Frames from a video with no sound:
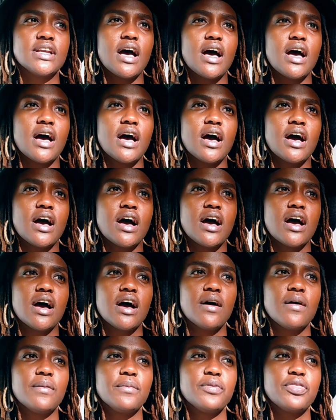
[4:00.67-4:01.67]

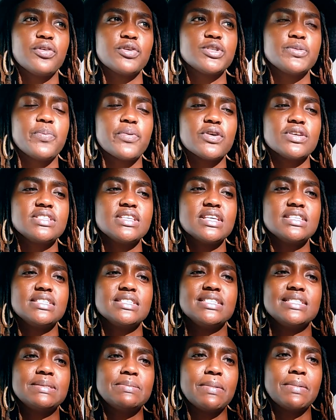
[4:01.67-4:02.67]
thought process
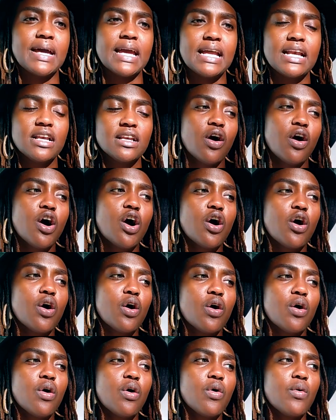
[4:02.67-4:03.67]
is mine,
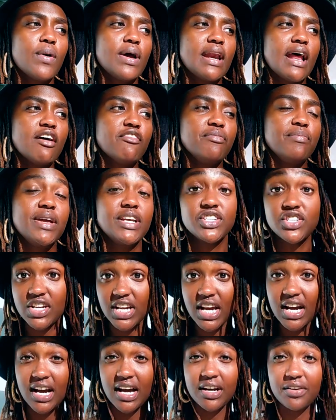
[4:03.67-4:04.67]
or when I've been
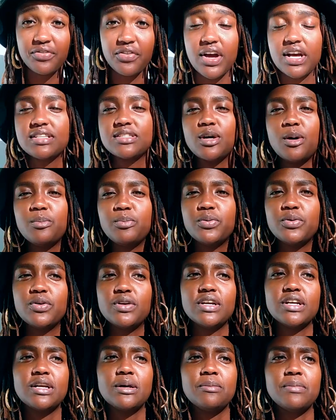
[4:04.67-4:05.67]
triggered, for example,
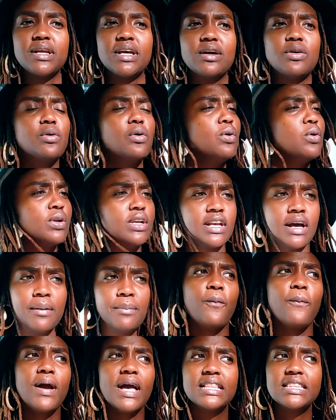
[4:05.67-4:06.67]
and I'm like, hold
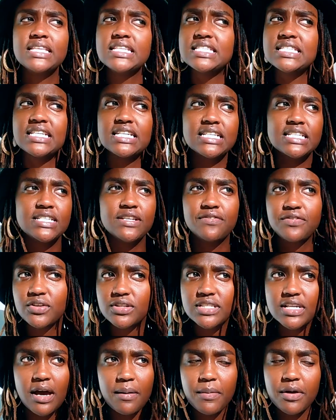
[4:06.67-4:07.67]
up, where are these negative
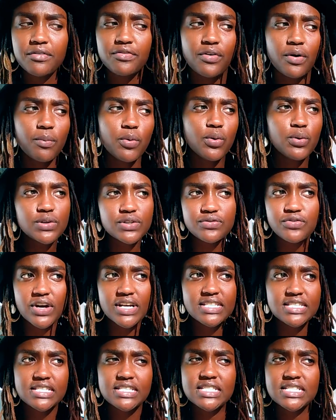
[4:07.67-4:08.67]
thoughts coming from? Whose
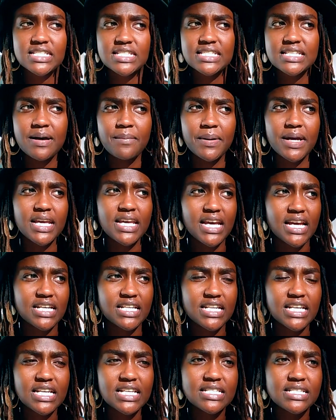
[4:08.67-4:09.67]
voice is this am I
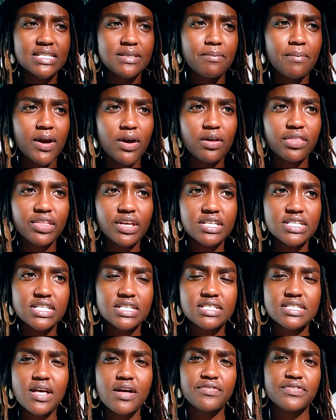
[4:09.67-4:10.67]
hearing? Is it my authentic
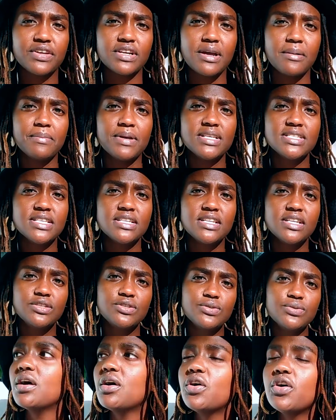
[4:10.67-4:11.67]
self that I'm listening
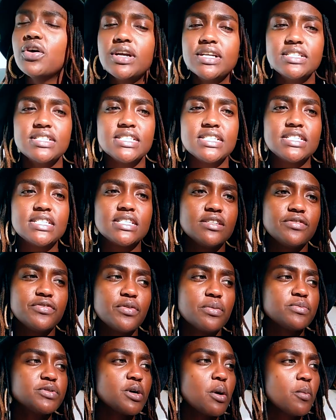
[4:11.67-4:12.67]
to, or is it
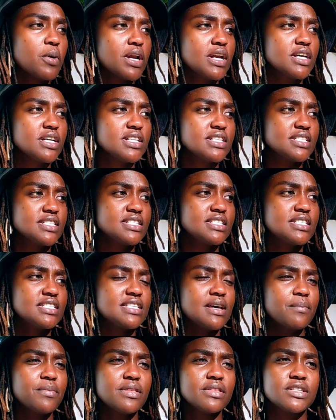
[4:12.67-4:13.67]
from someone else? Is it
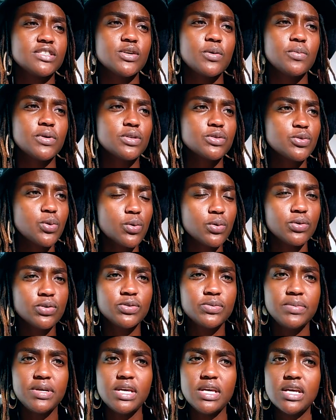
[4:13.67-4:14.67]
something that someone told
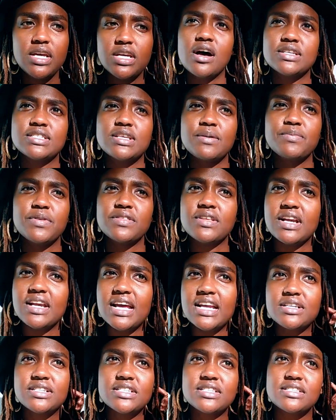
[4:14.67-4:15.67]
me, or something that
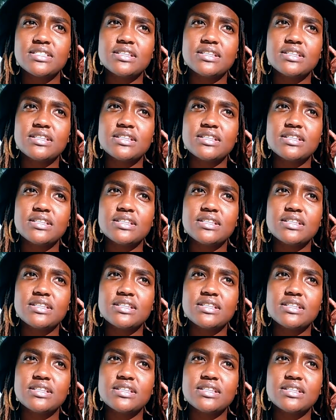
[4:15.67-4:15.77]
I just